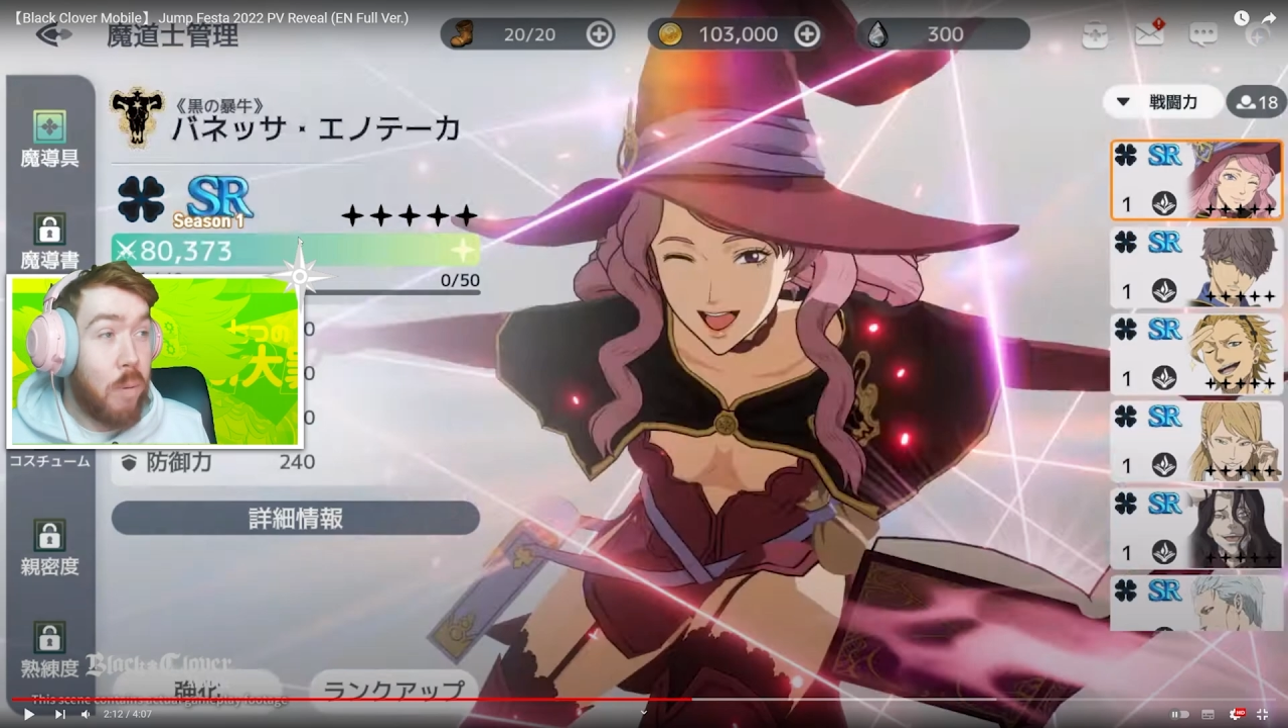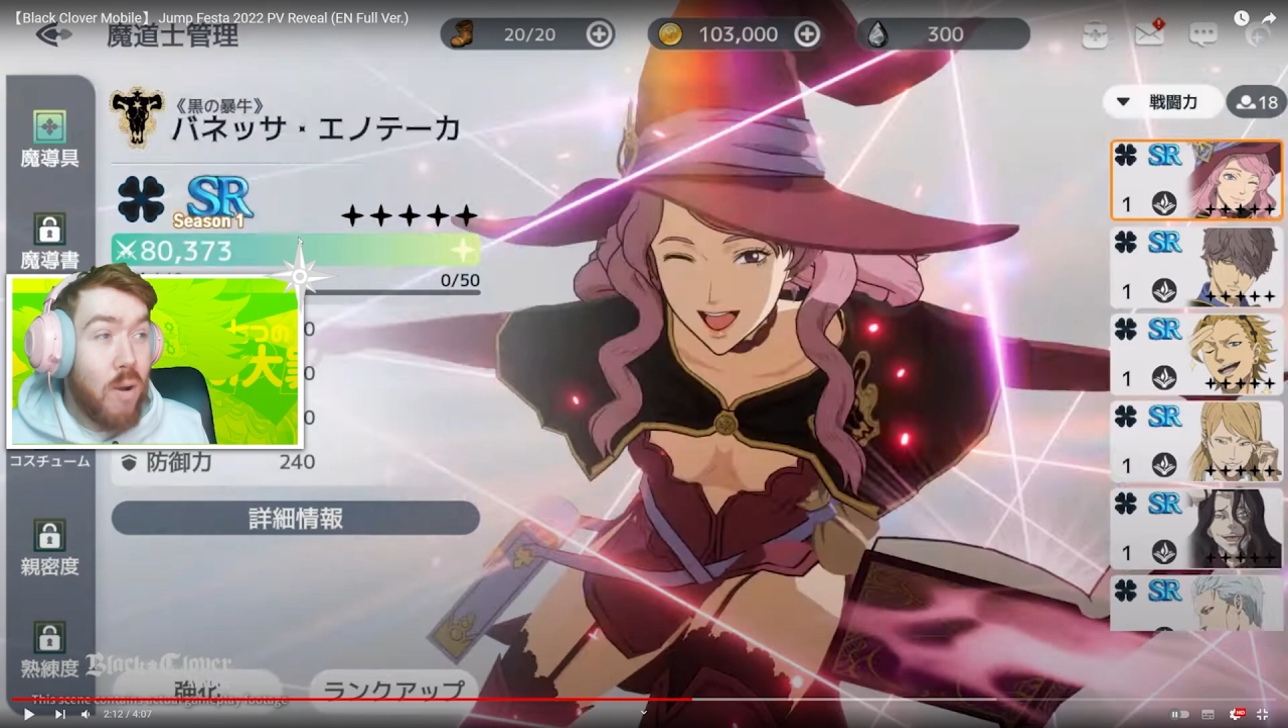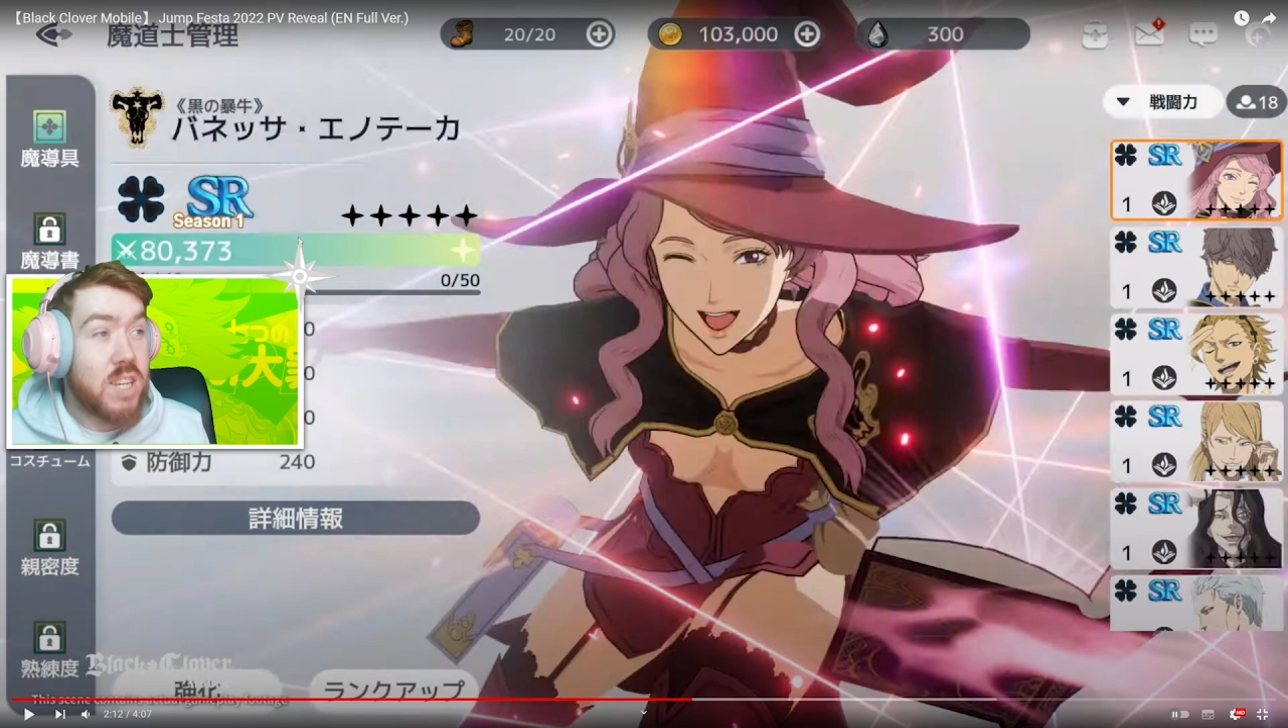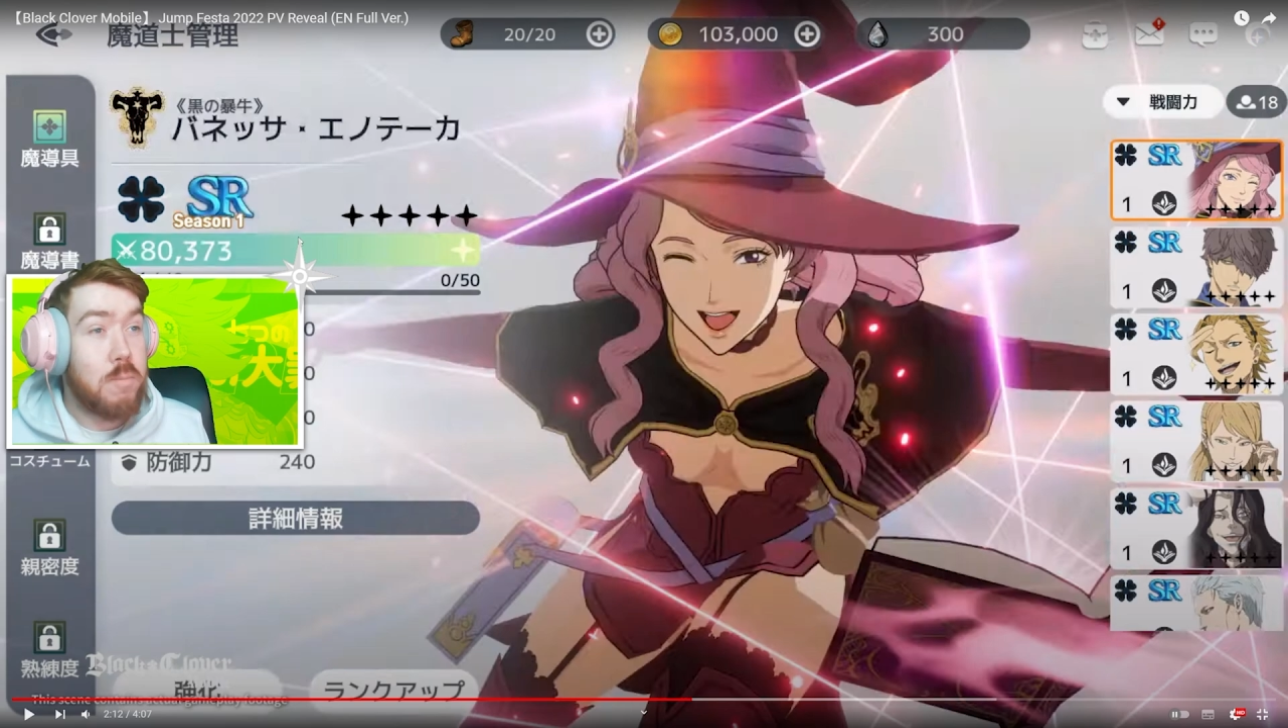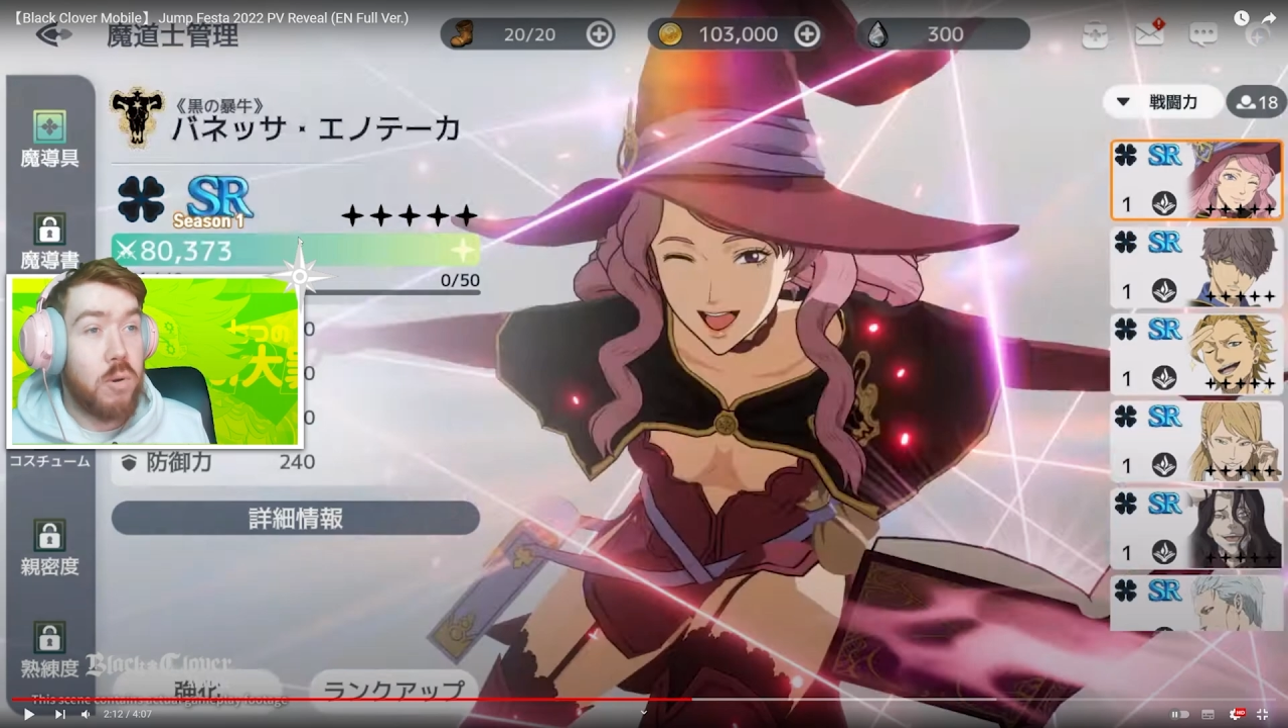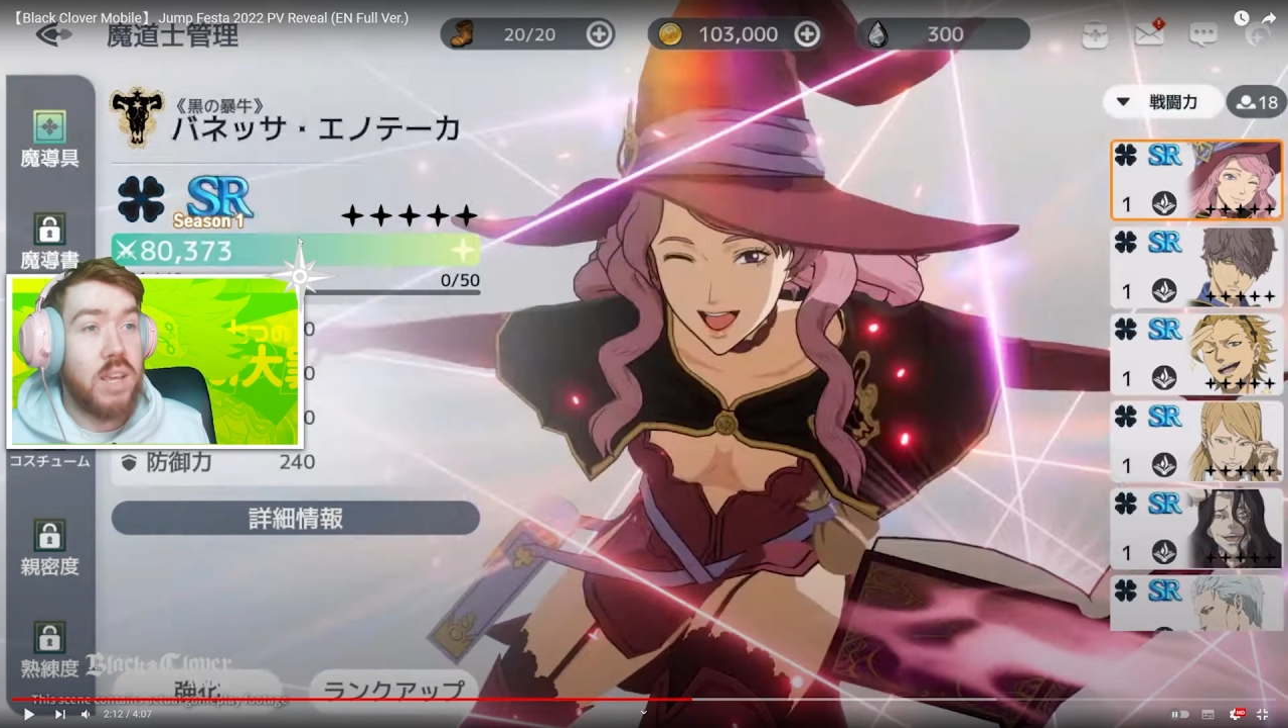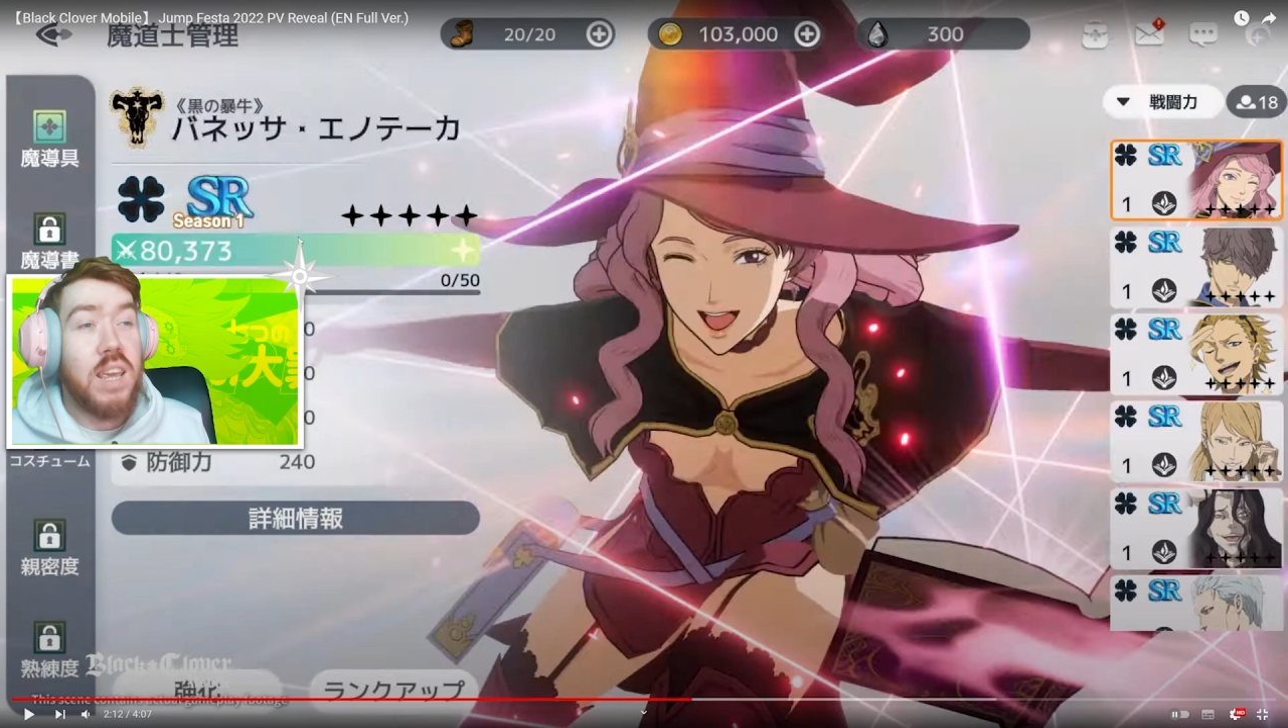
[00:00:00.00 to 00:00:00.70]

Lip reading: possible,